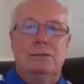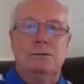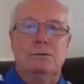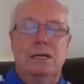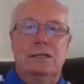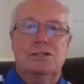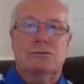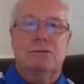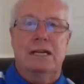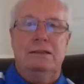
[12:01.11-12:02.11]
to
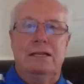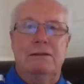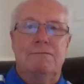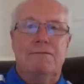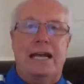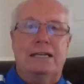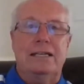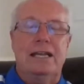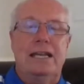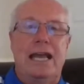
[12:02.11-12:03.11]
illustrate that, in fact,
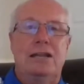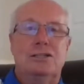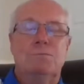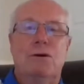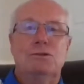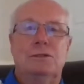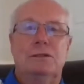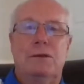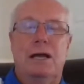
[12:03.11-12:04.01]
it had its most